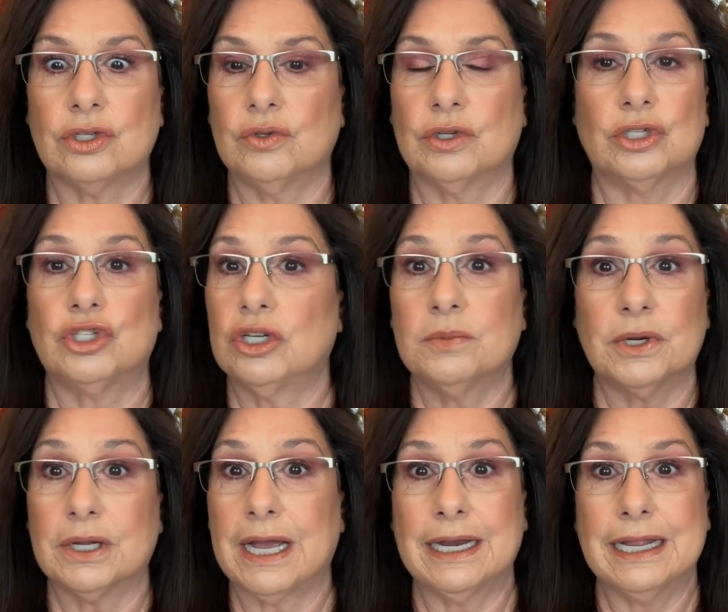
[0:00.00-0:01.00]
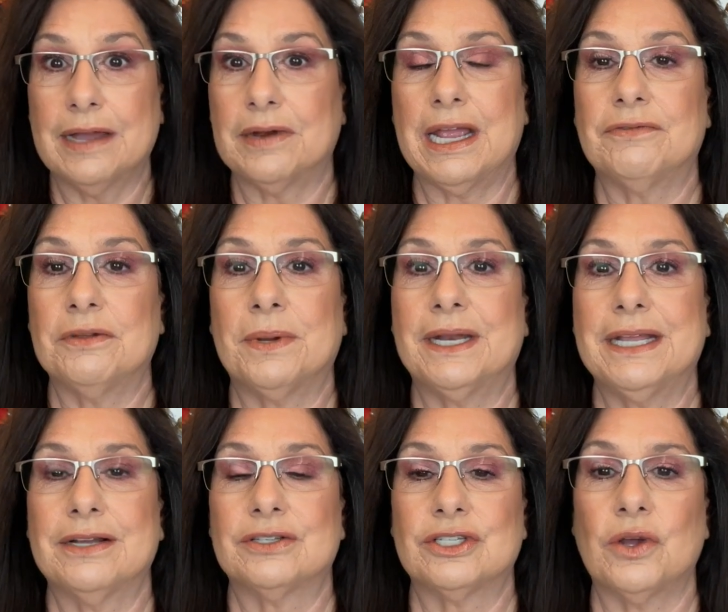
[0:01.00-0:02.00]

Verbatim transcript: to consumer, cutting out everybody else.